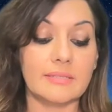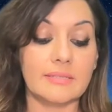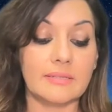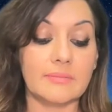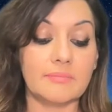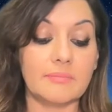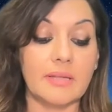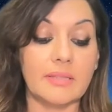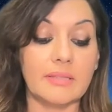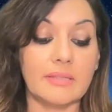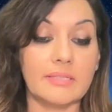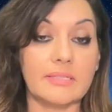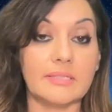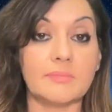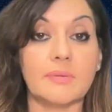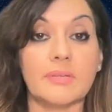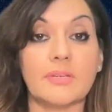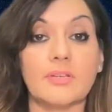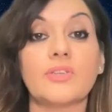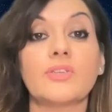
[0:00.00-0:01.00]
month has
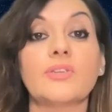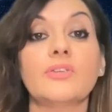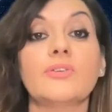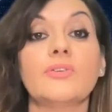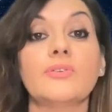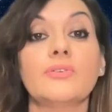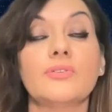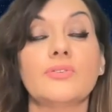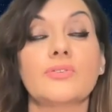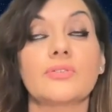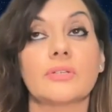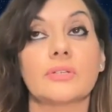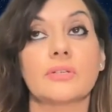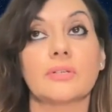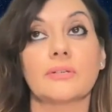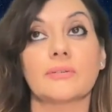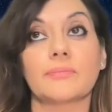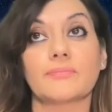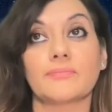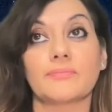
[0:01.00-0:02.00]
been a huge
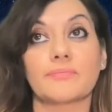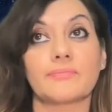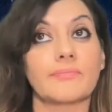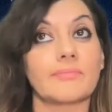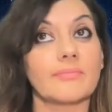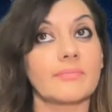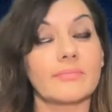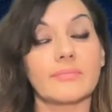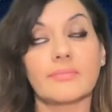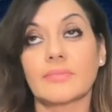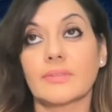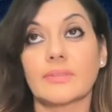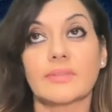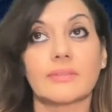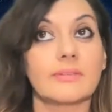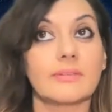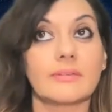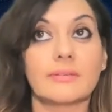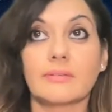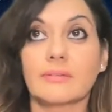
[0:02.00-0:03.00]

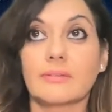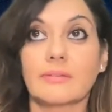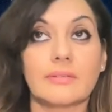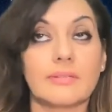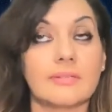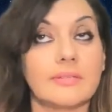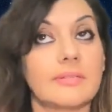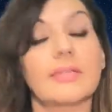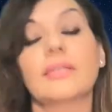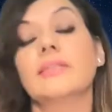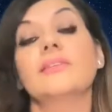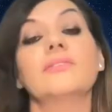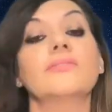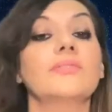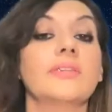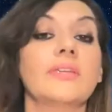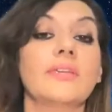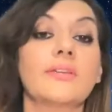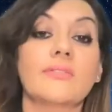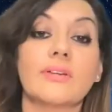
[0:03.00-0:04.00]
it's an end of
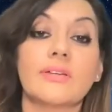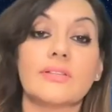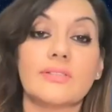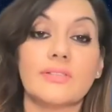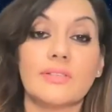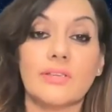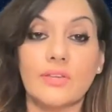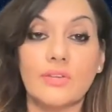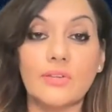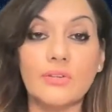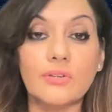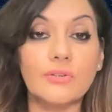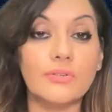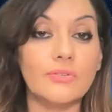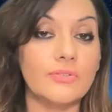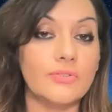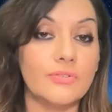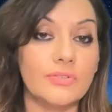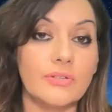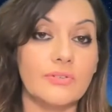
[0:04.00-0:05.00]
an era. It's a
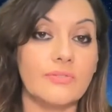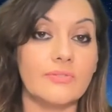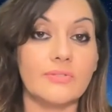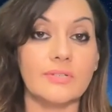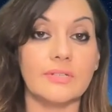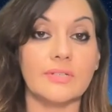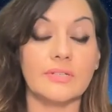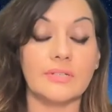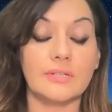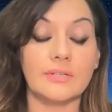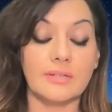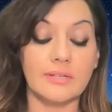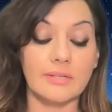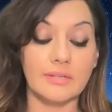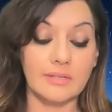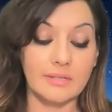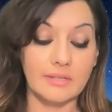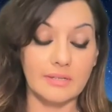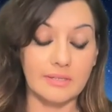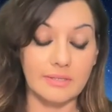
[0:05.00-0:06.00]
huge shift
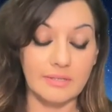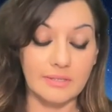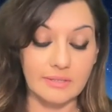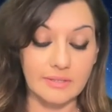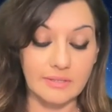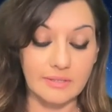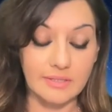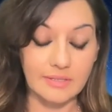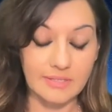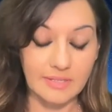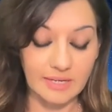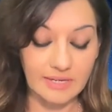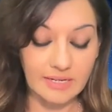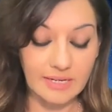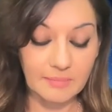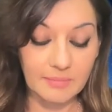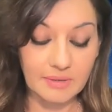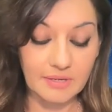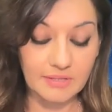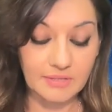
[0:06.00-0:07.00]
in the
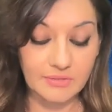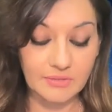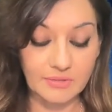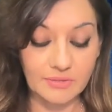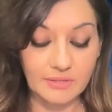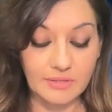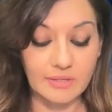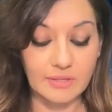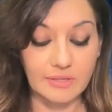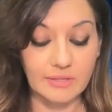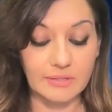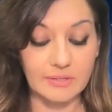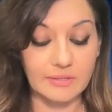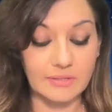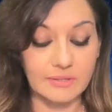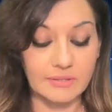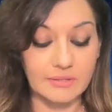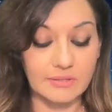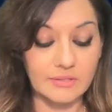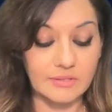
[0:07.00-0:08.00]
dynamics on Earth,
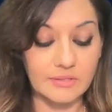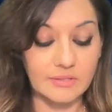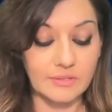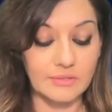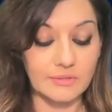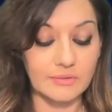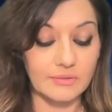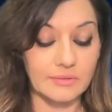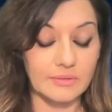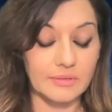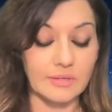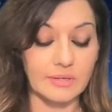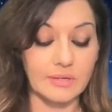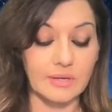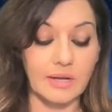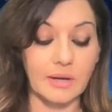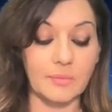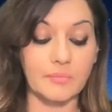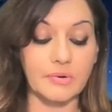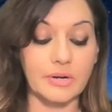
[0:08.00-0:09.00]
and
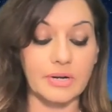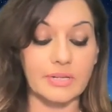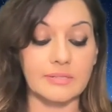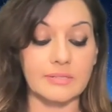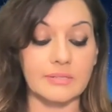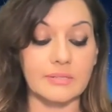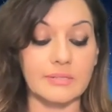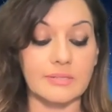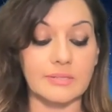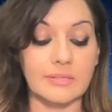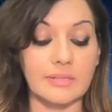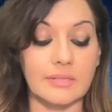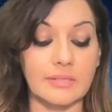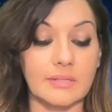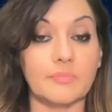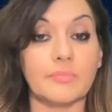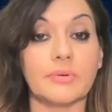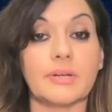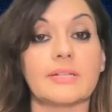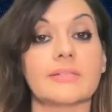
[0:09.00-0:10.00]
her presence and
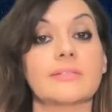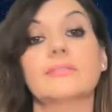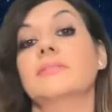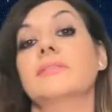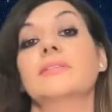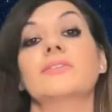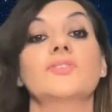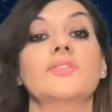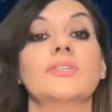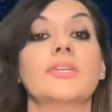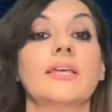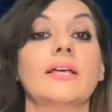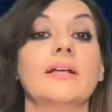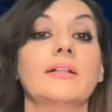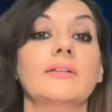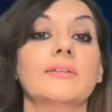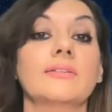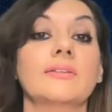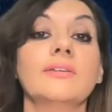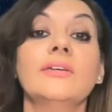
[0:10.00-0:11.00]
the presence that she
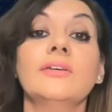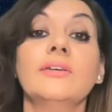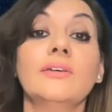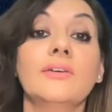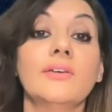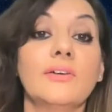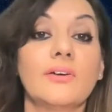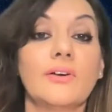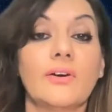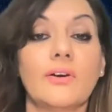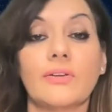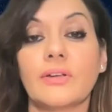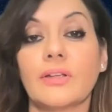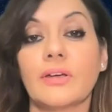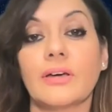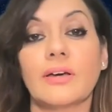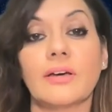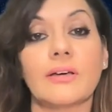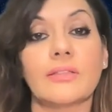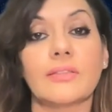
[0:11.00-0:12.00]
held on
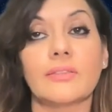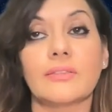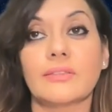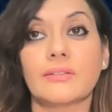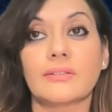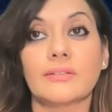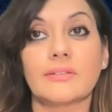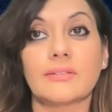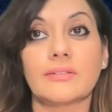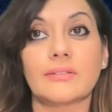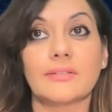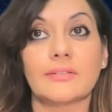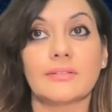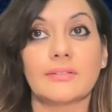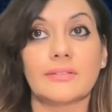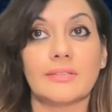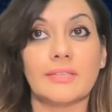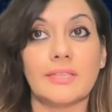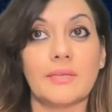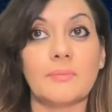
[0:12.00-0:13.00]
Earth, and
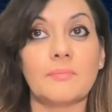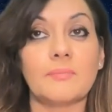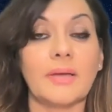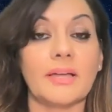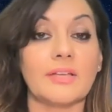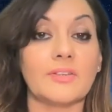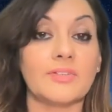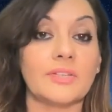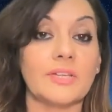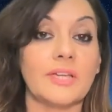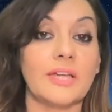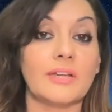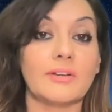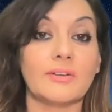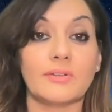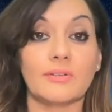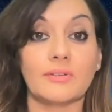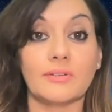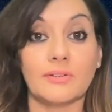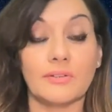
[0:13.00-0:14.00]
the impact she had
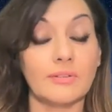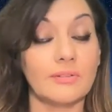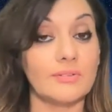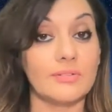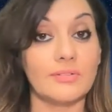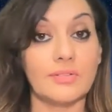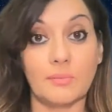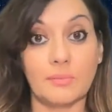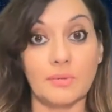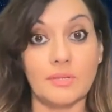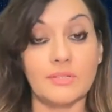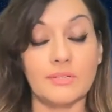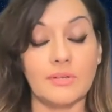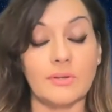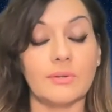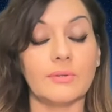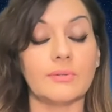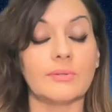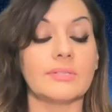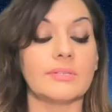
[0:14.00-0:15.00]
on so many
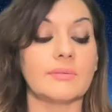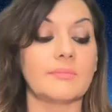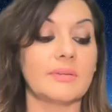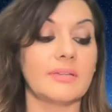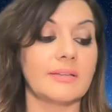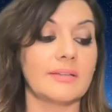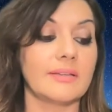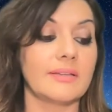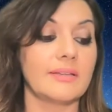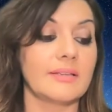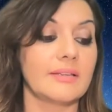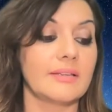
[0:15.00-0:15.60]
souls. I mean,